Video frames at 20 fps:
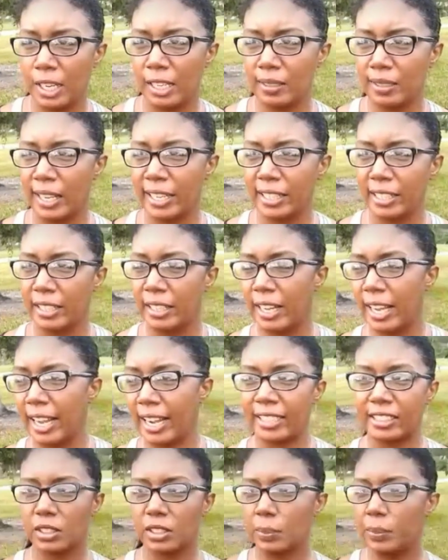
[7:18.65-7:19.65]
on like a
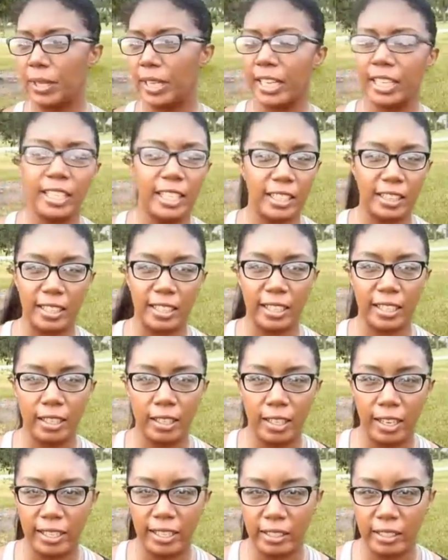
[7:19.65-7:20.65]
Ask Me Anything
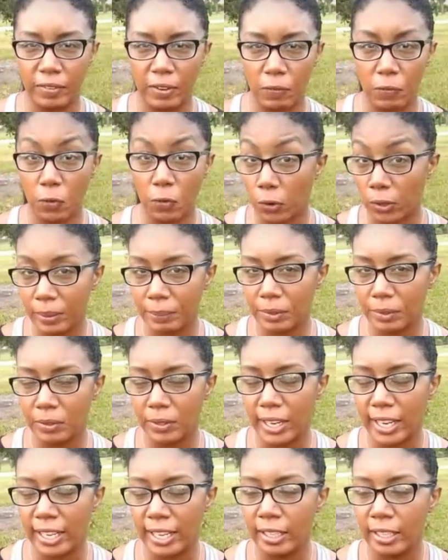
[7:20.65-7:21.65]
kind of a forum
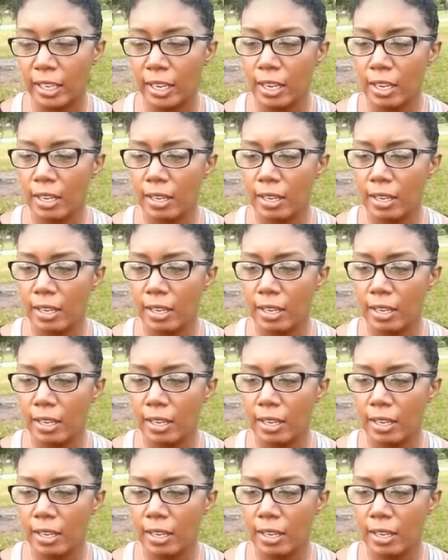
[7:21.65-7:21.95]
thread,